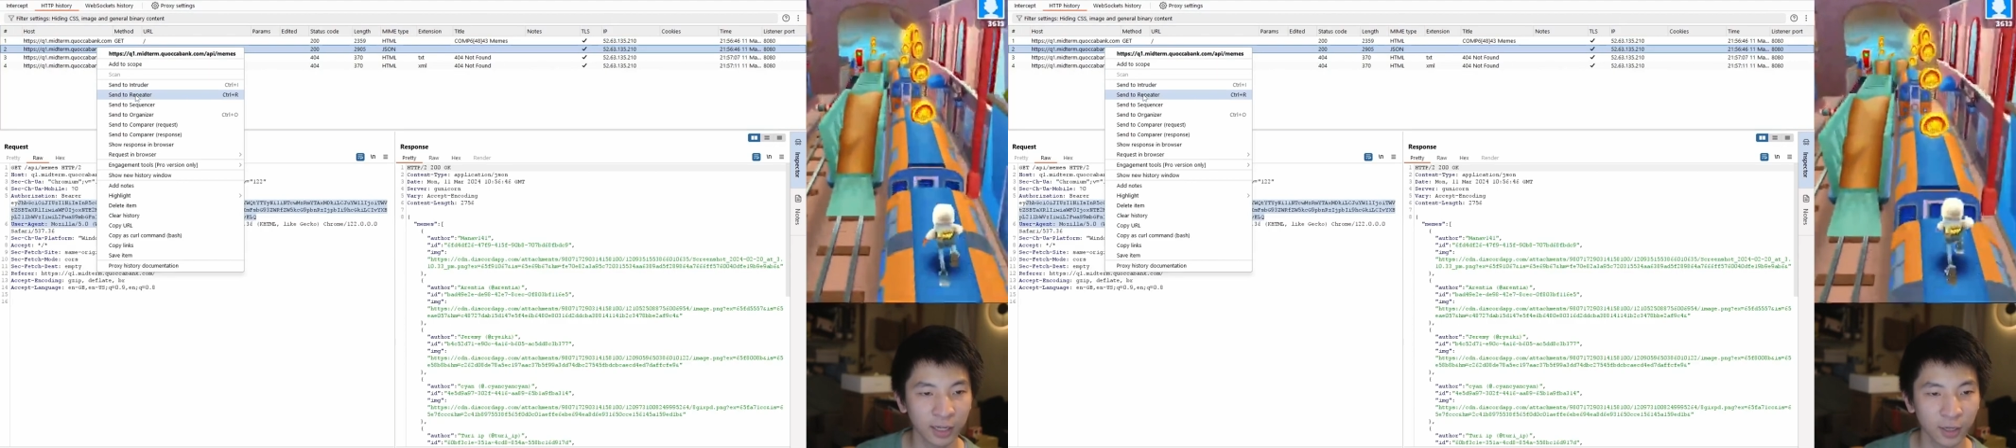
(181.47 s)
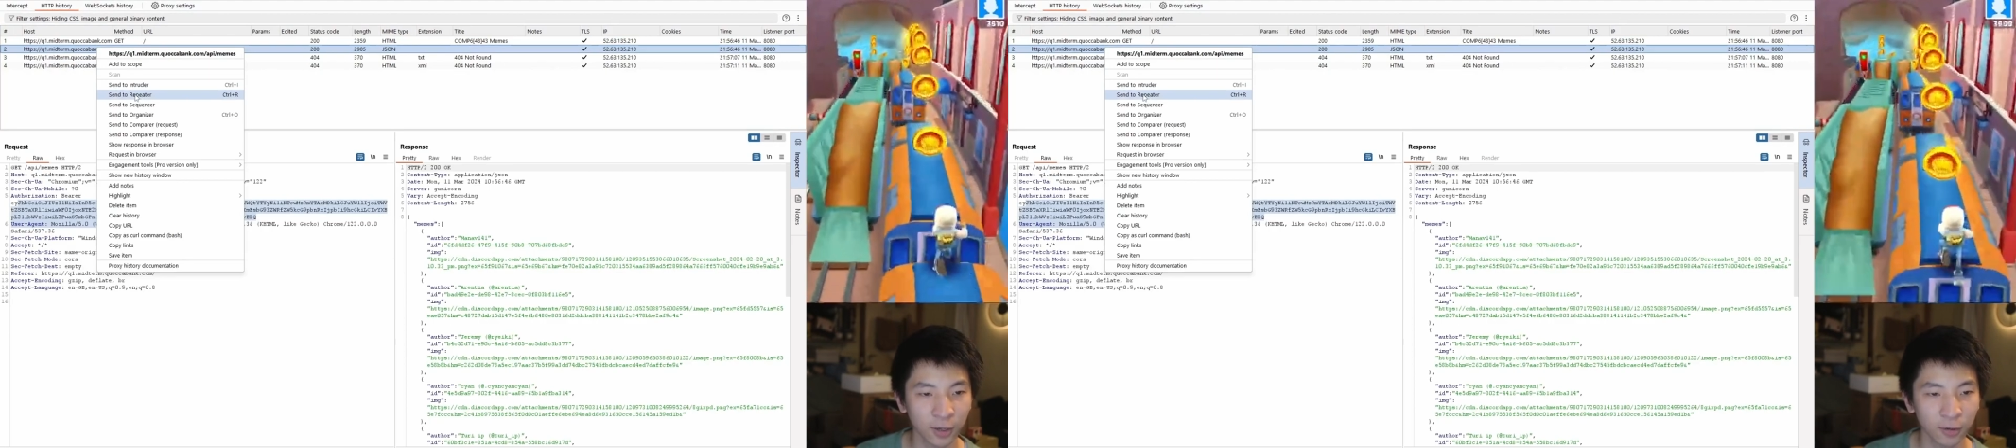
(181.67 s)

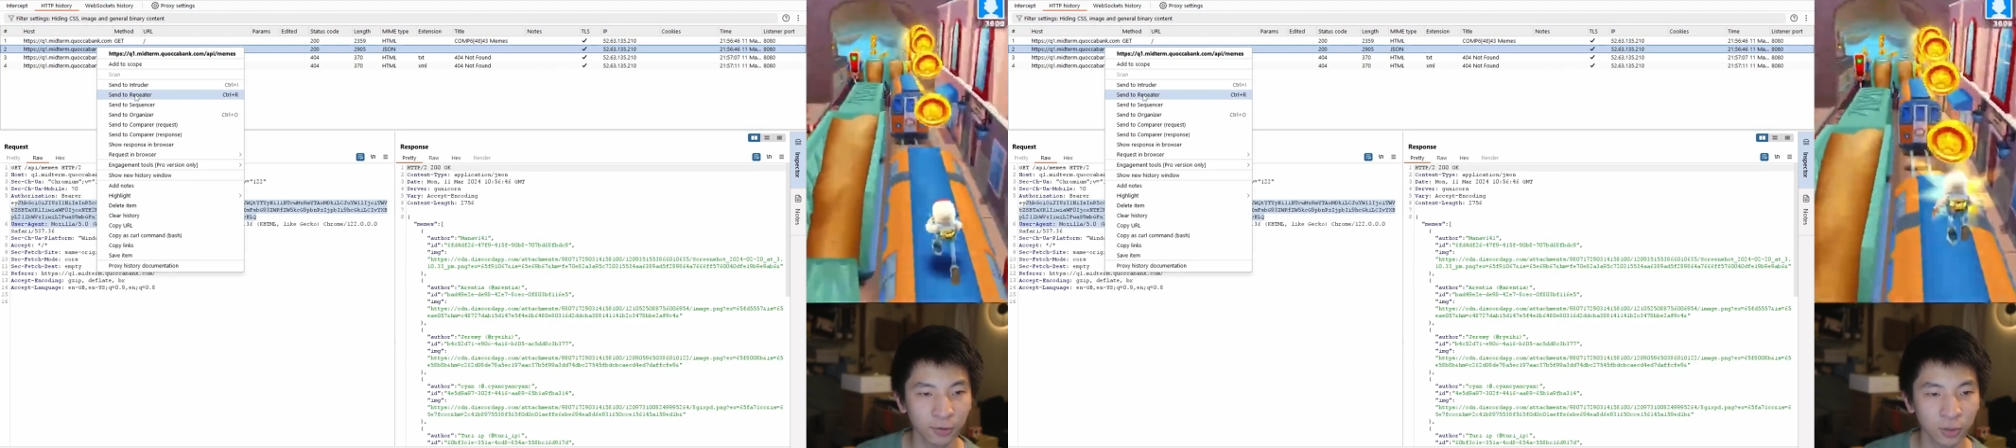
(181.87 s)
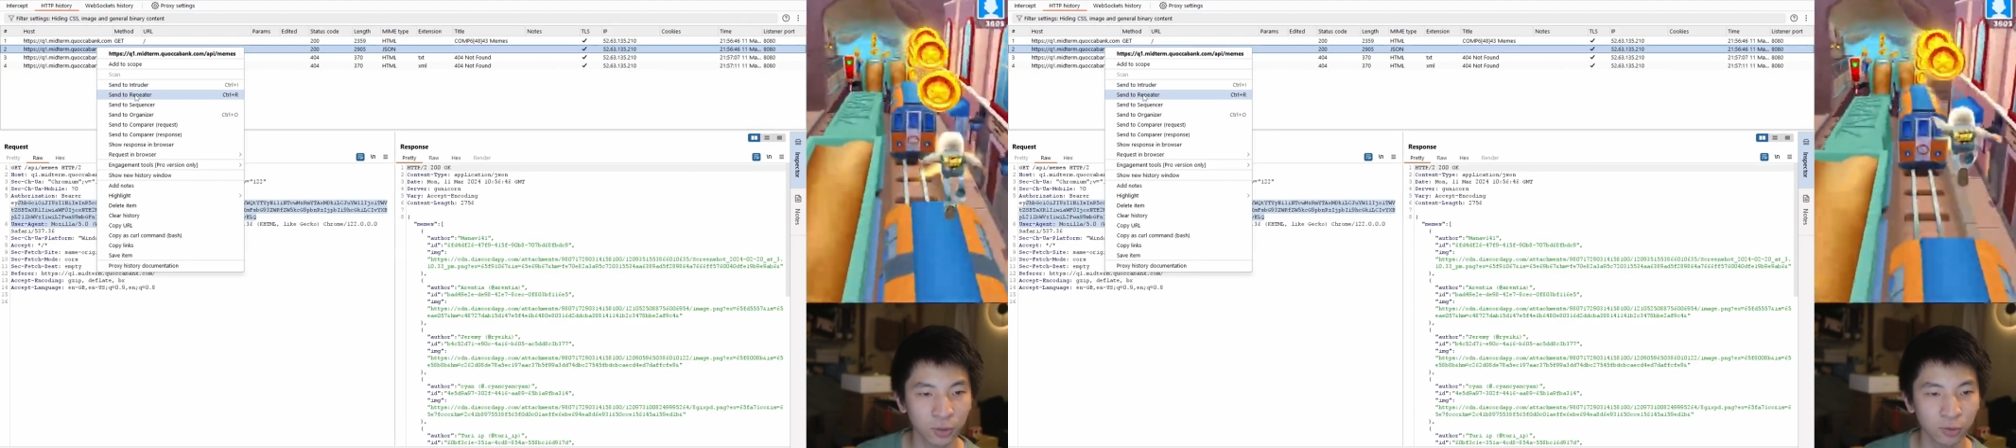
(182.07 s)
and
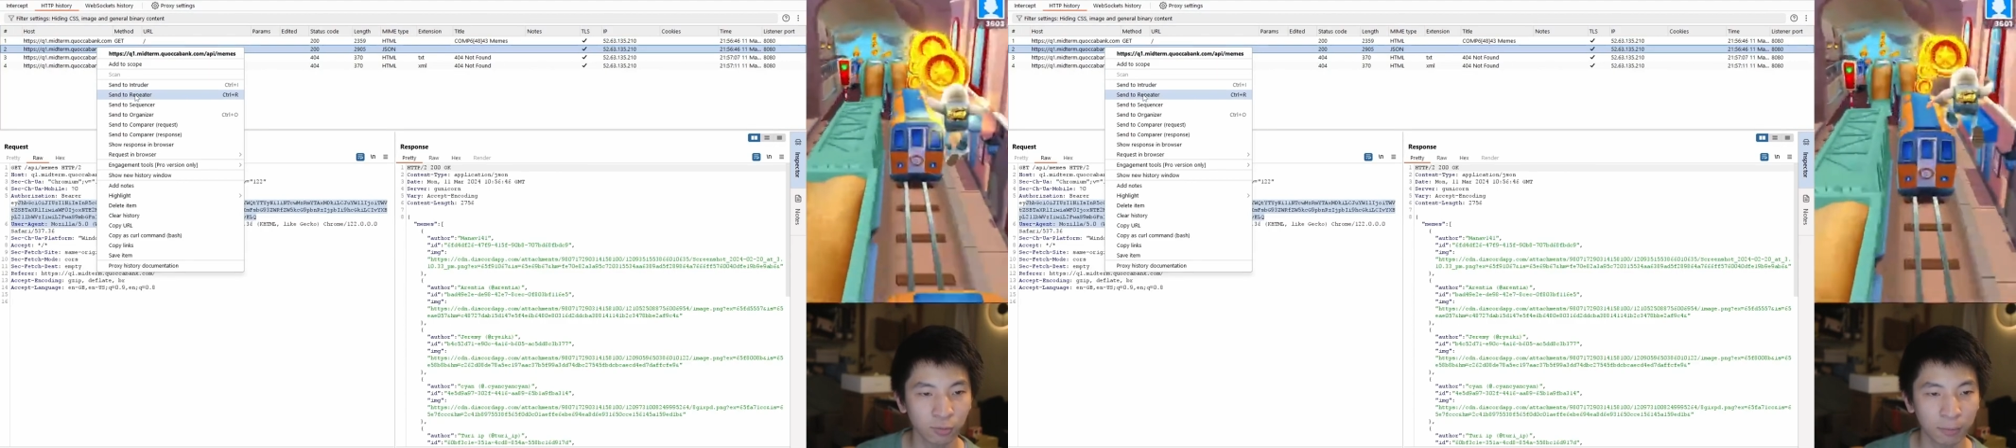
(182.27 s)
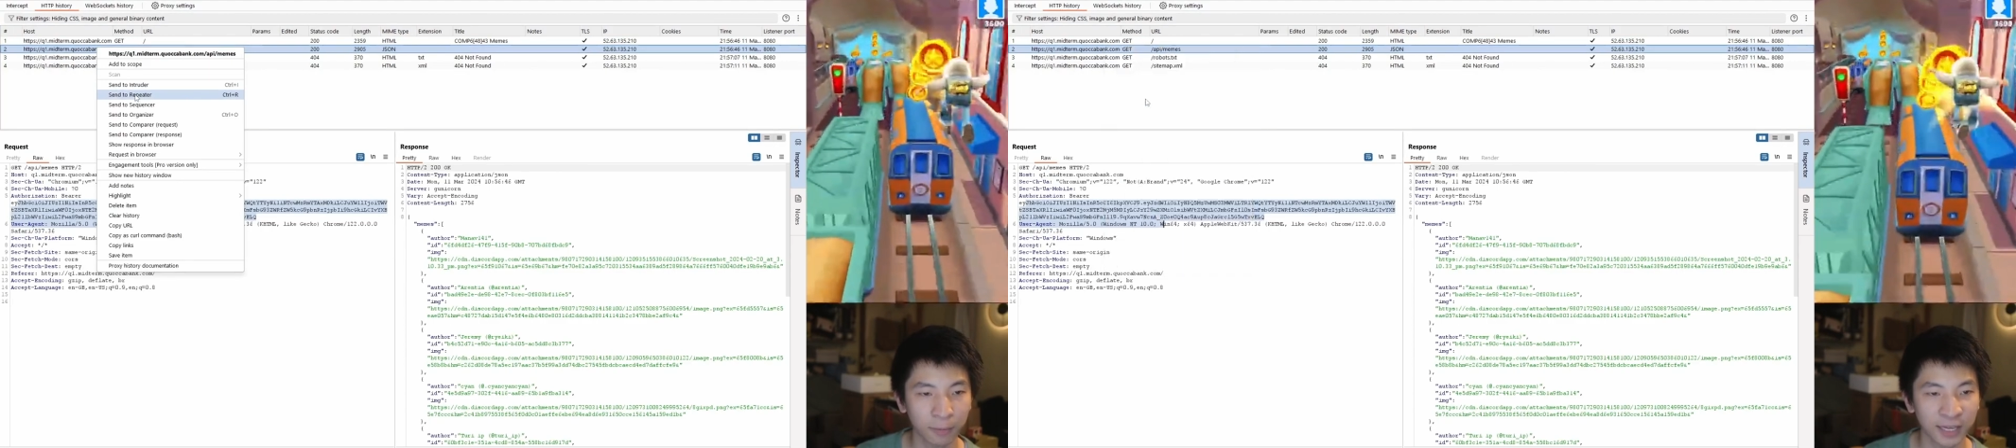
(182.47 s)
go to
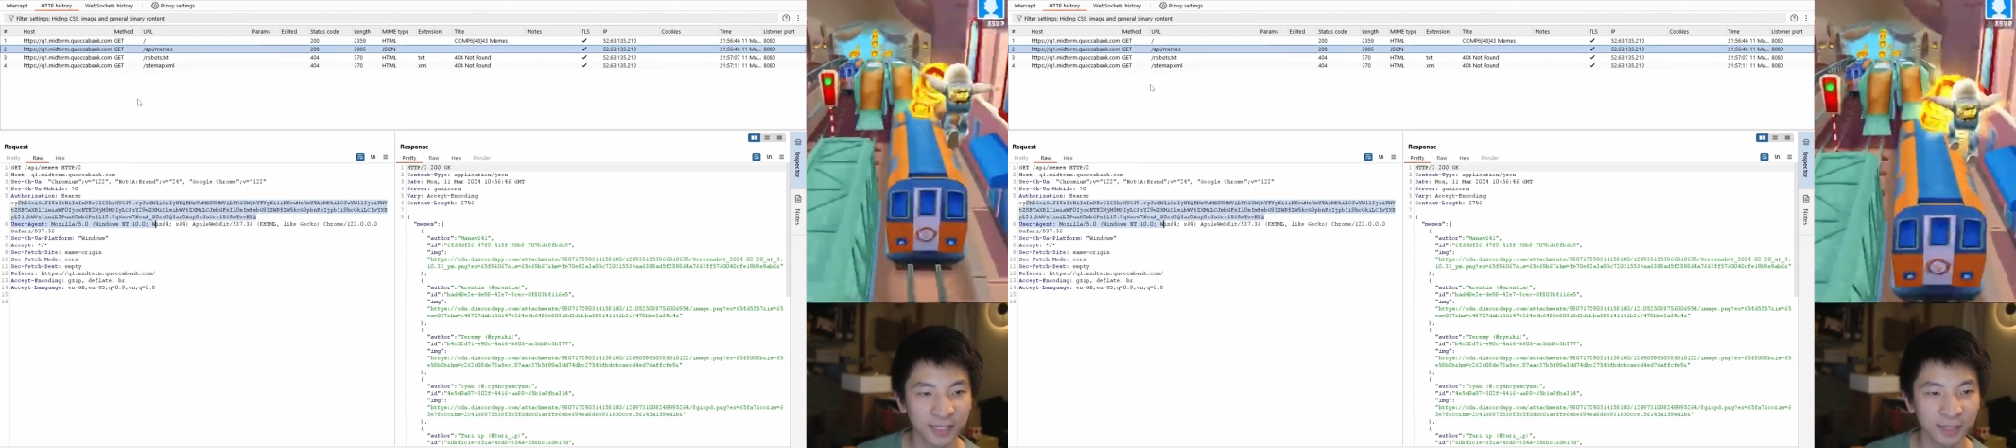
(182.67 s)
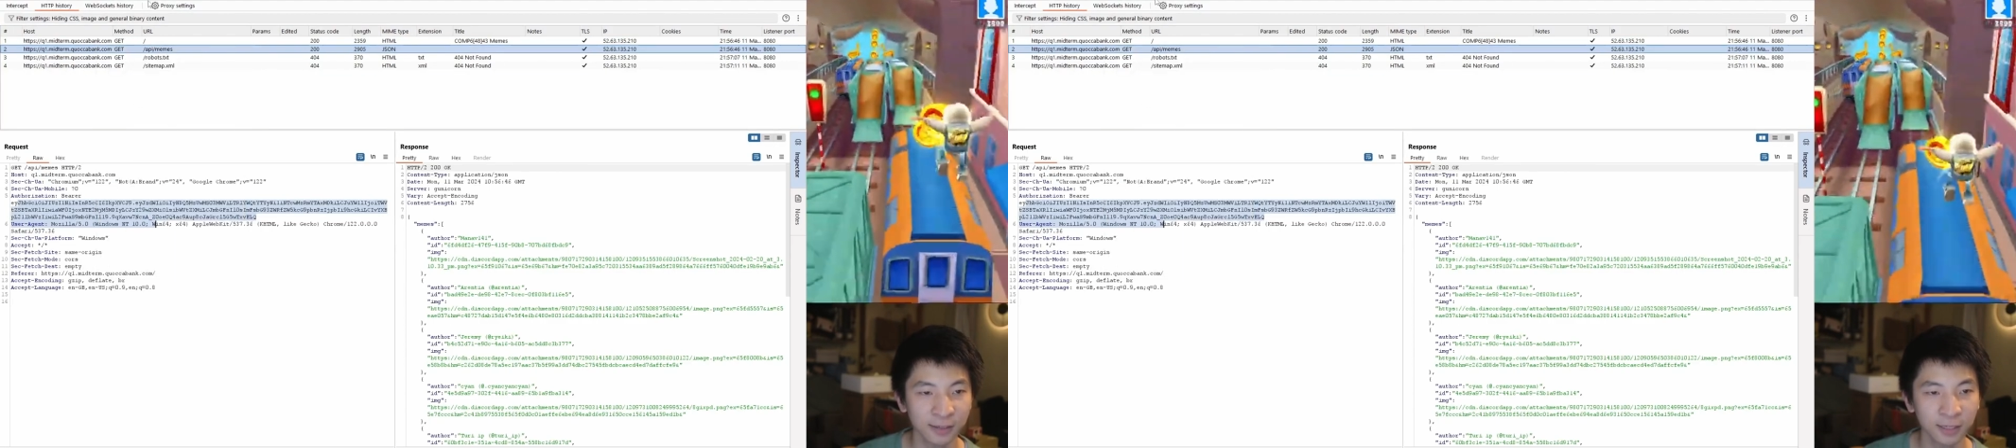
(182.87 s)

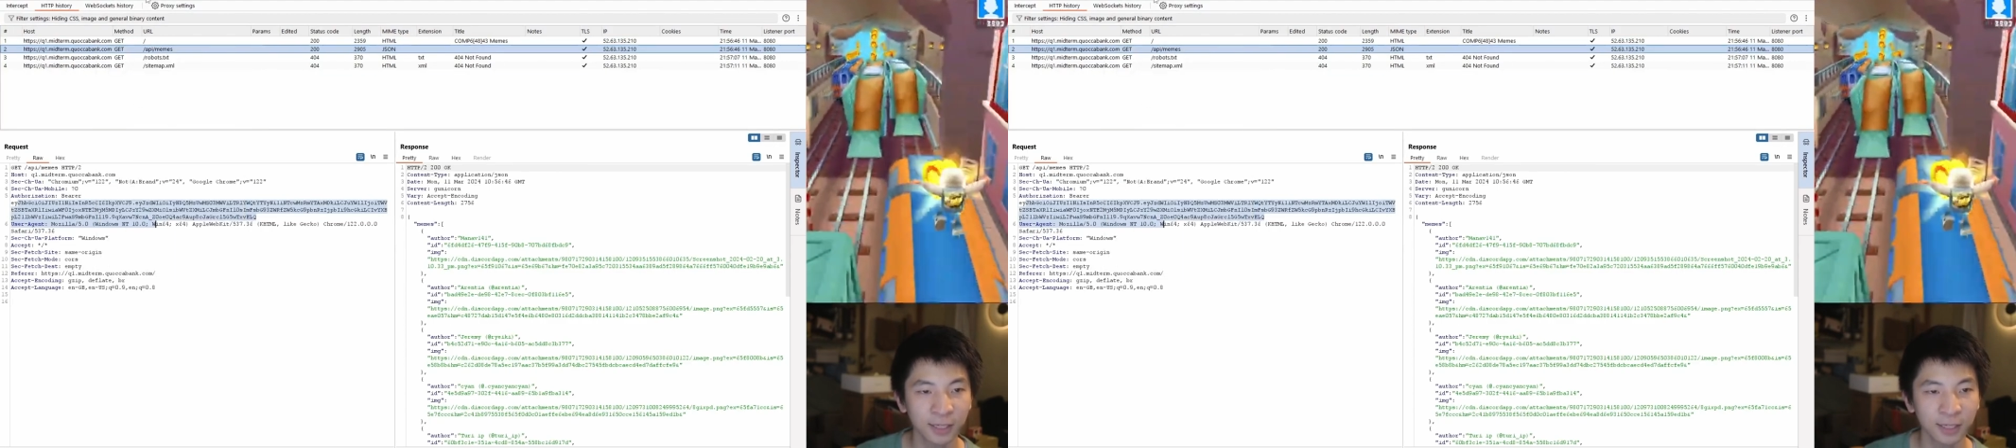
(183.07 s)
repeater.